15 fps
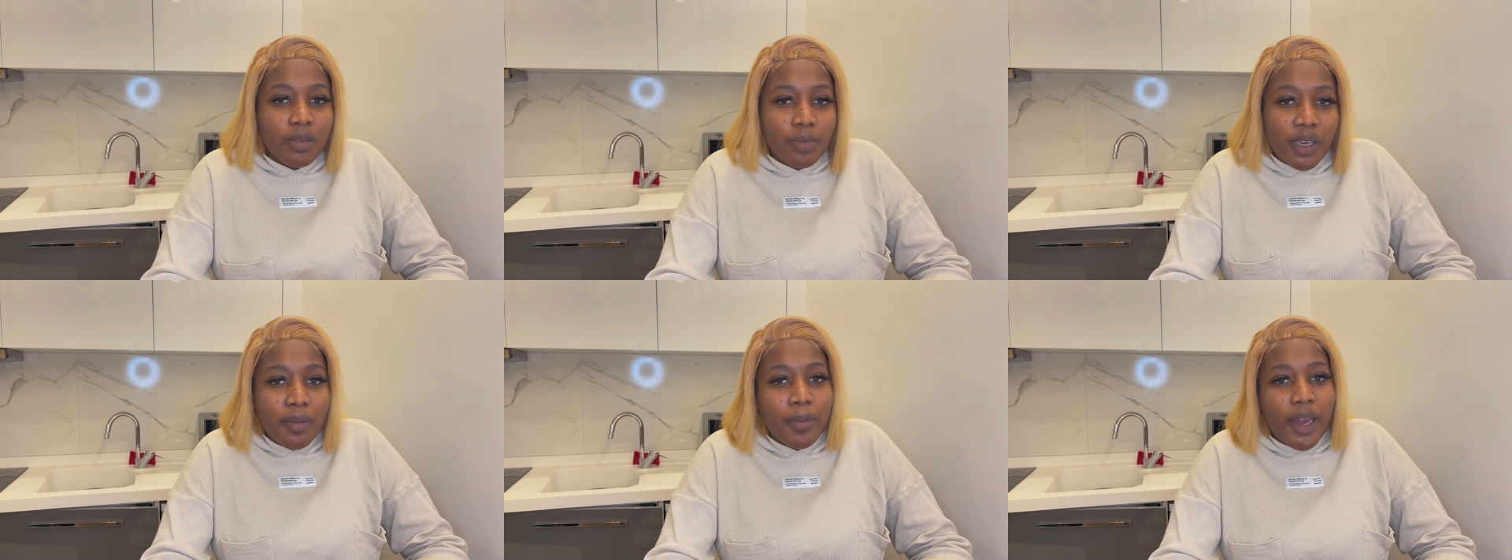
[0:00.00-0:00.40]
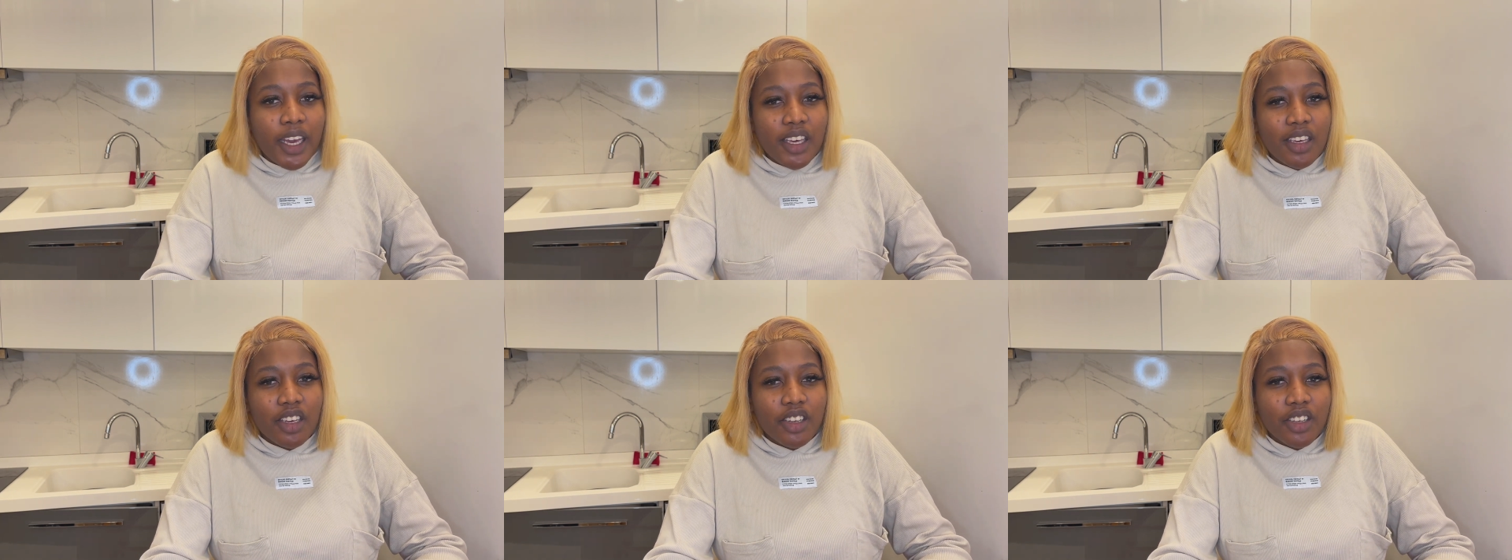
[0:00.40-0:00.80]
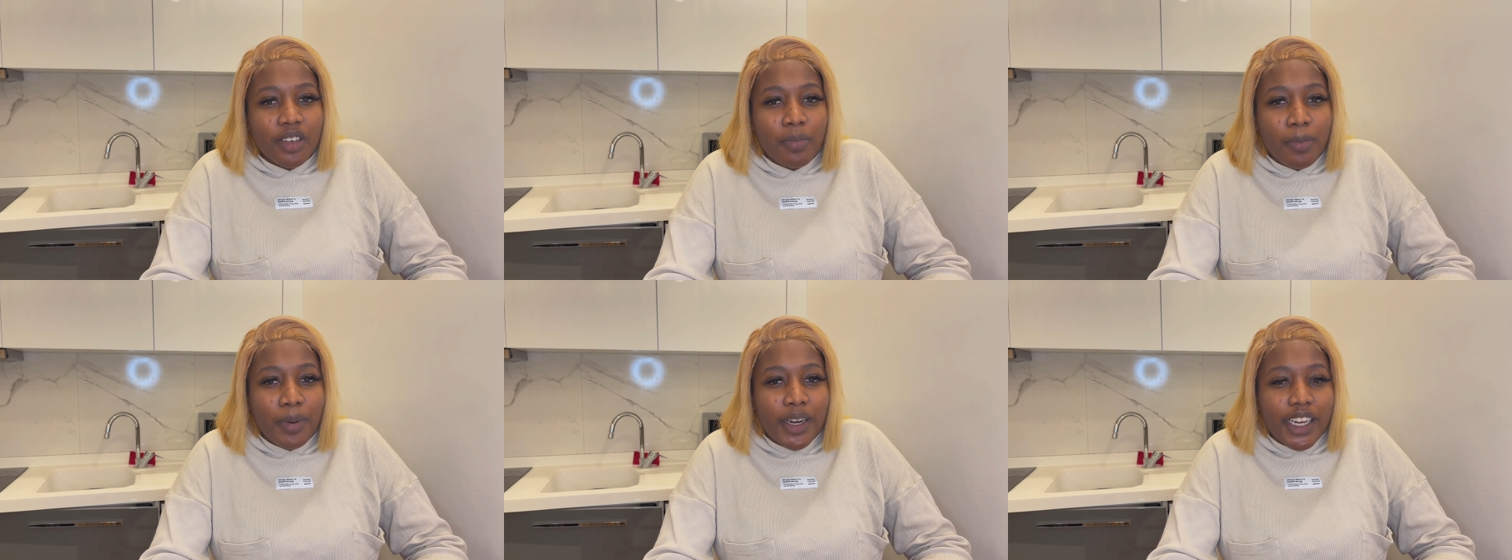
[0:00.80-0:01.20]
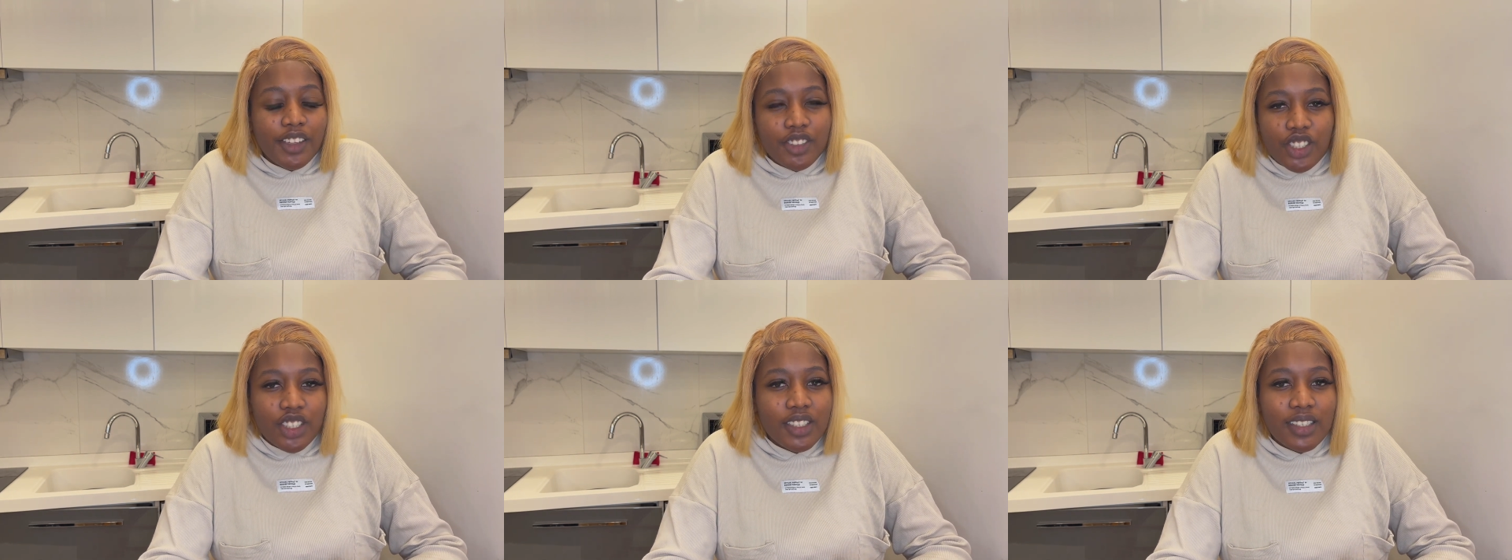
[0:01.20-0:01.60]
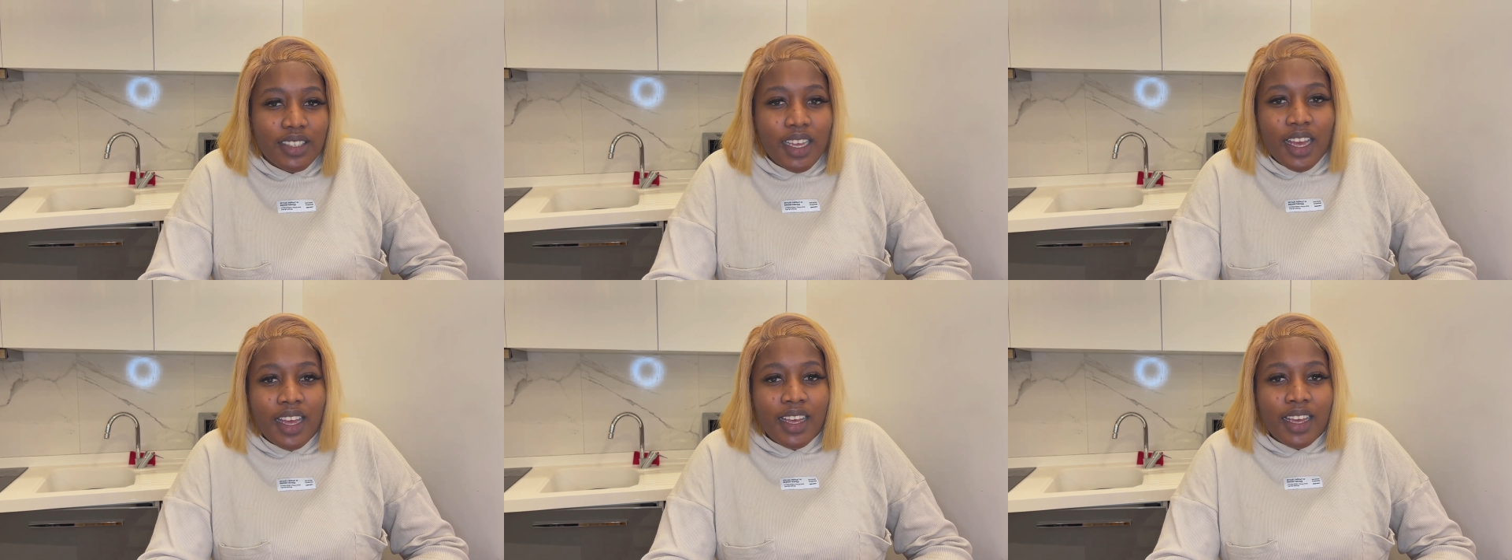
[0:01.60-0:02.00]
to be my year, but I just